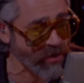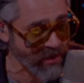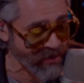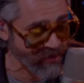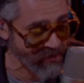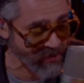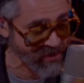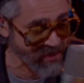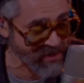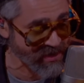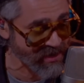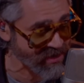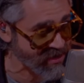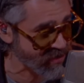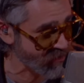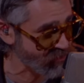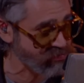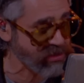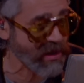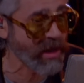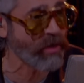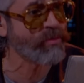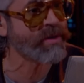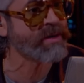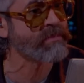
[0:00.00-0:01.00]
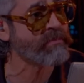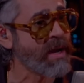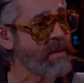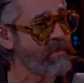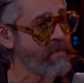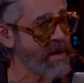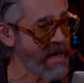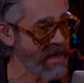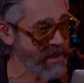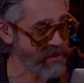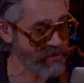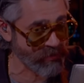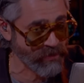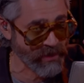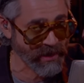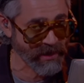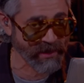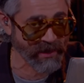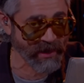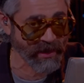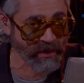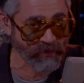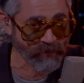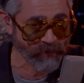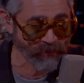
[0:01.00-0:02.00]
all this. It's blowing my mind right
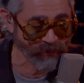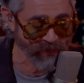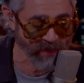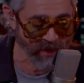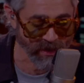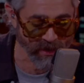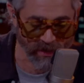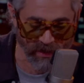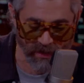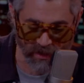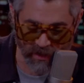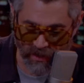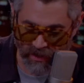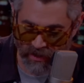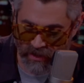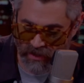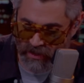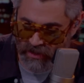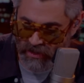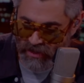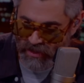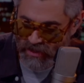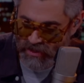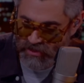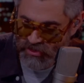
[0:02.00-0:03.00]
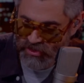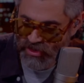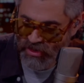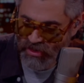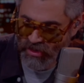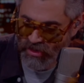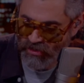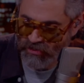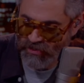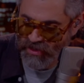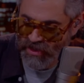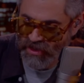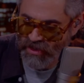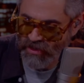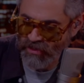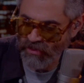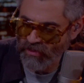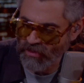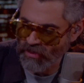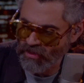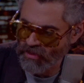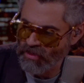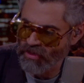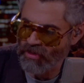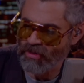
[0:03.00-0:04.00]
now. So they
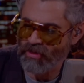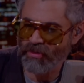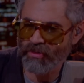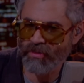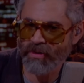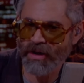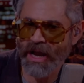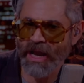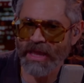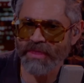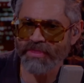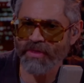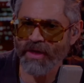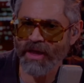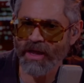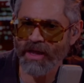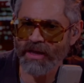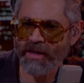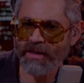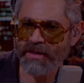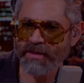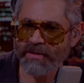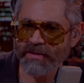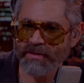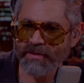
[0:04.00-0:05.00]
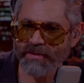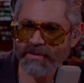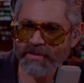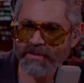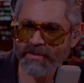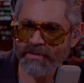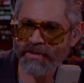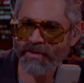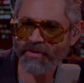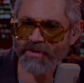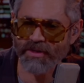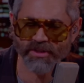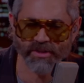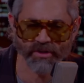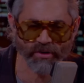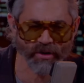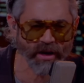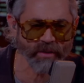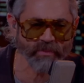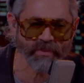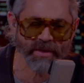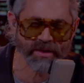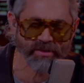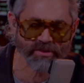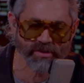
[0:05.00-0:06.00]
go, oh, I thought, because they're
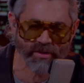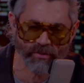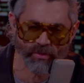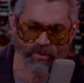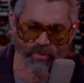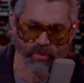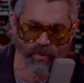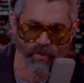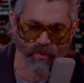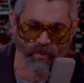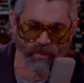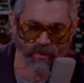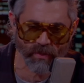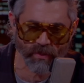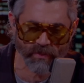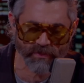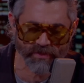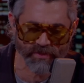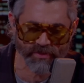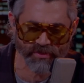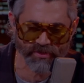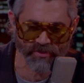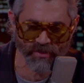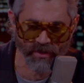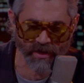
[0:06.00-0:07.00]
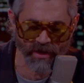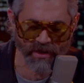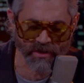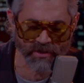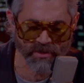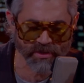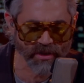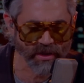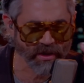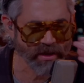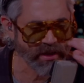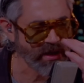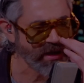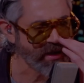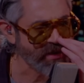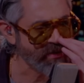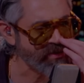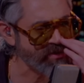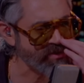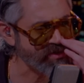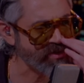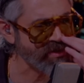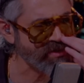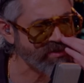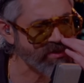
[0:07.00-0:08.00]
all being so cruel to Strange. And
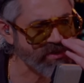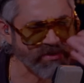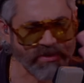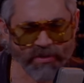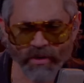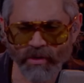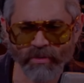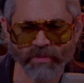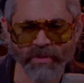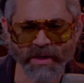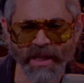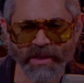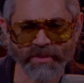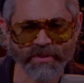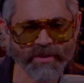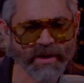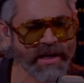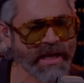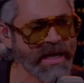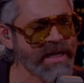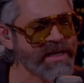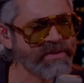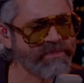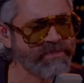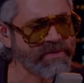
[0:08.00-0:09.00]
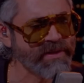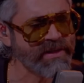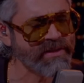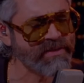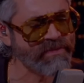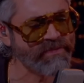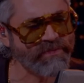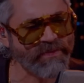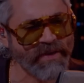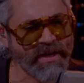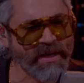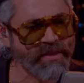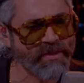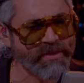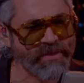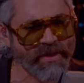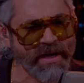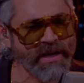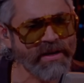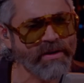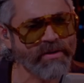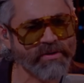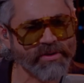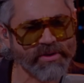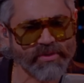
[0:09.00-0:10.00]
then Strange goes, oh, but I thought I defeated
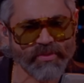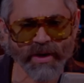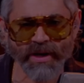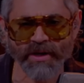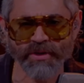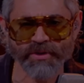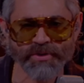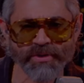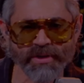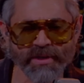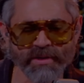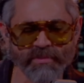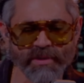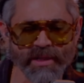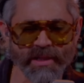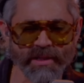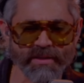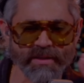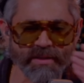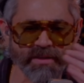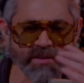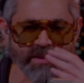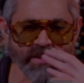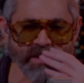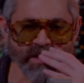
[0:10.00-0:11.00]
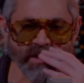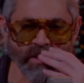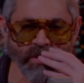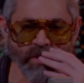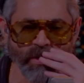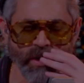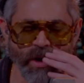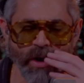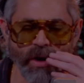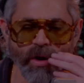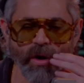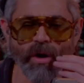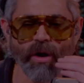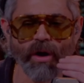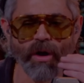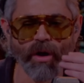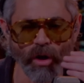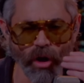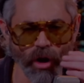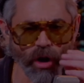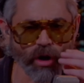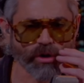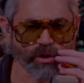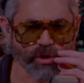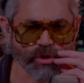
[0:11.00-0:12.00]
Thanos. Why are you treating me like this? And they go,
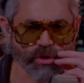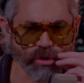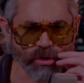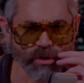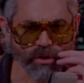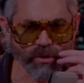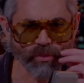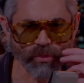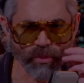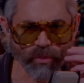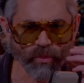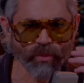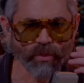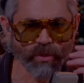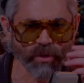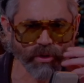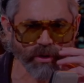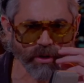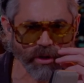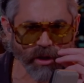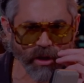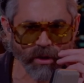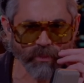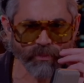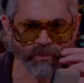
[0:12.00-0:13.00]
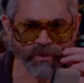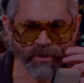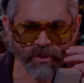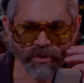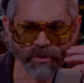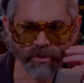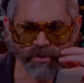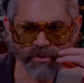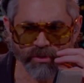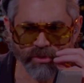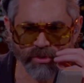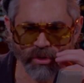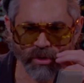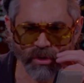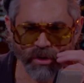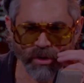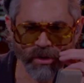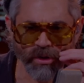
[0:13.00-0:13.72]
actually, what really happened is